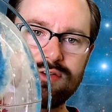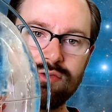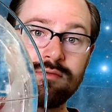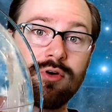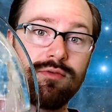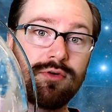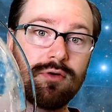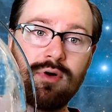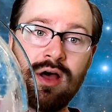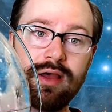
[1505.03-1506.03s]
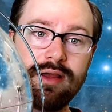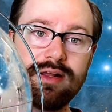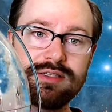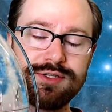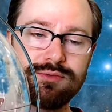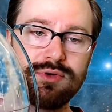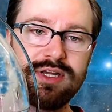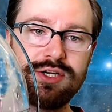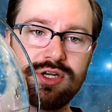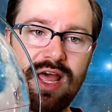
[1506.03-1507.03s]
sort of go for a ride as this
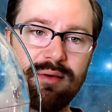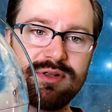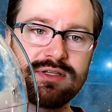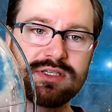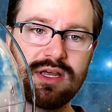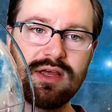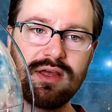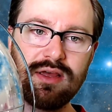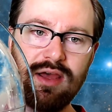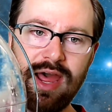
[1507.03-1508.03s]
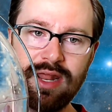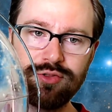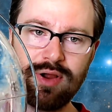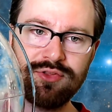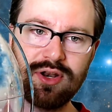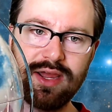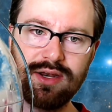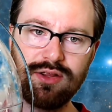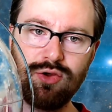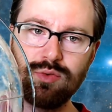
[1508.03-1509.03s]
rotation happens. And throughout the night,
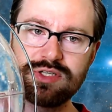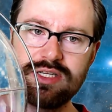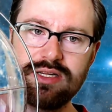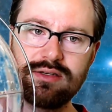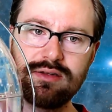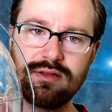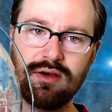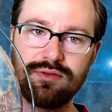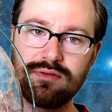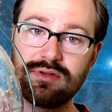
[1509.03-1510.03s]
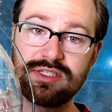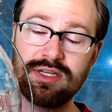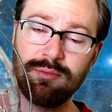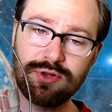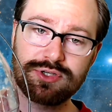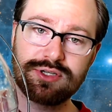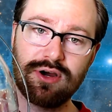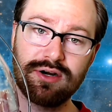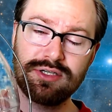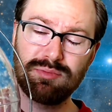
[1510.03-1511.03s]
you will see similar
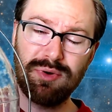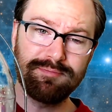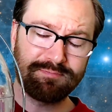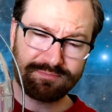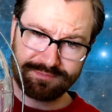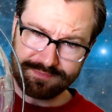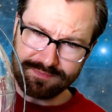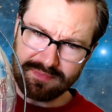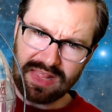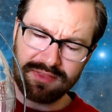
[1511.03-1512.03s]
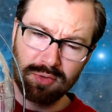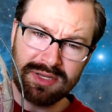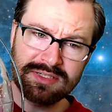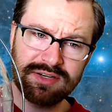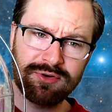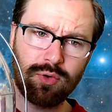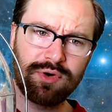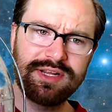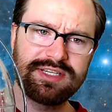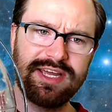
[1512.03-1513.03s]
stars, but they'll be in different
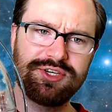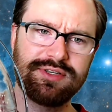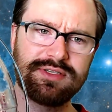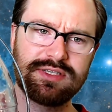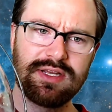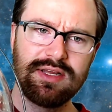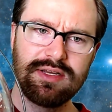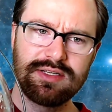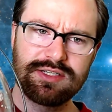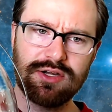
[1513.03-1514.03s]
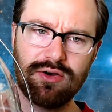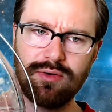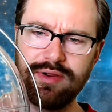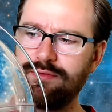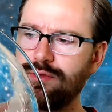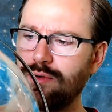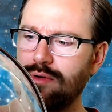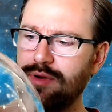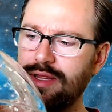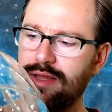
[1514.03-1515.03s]
orientations. So if
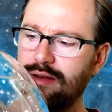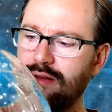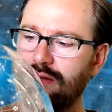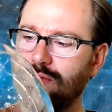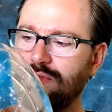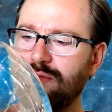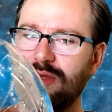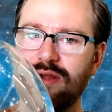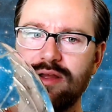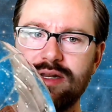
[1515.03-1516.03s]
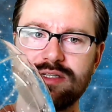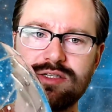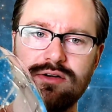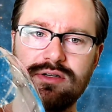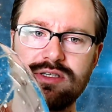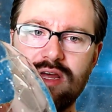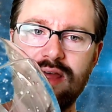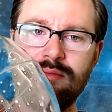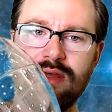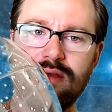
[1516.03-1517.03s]
you're in North America at a certain
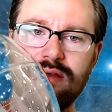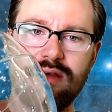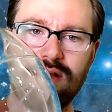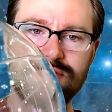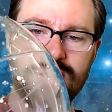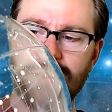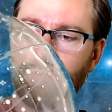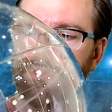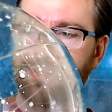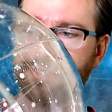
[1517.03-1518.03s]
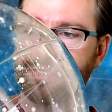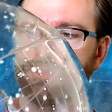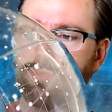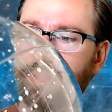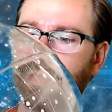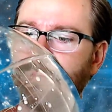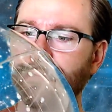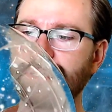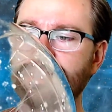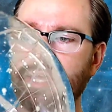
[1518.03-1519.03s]
time, I'll try to orient it so like if you're
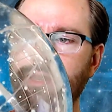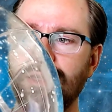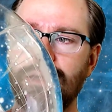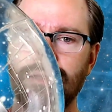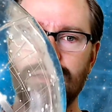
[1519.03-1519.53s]
standing